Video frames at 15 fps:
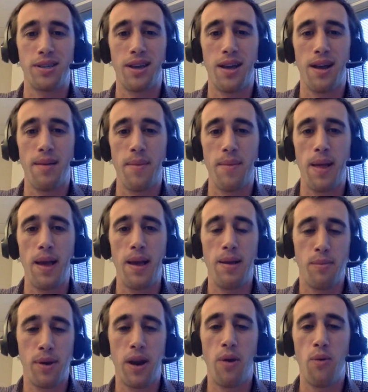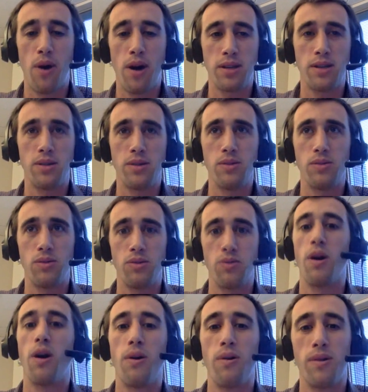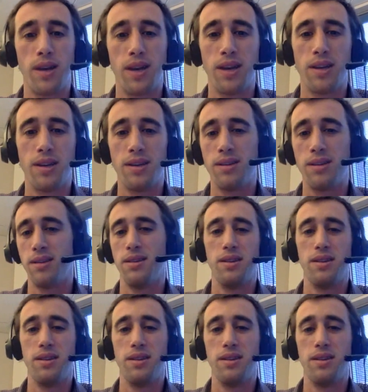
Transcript: but I want to grow in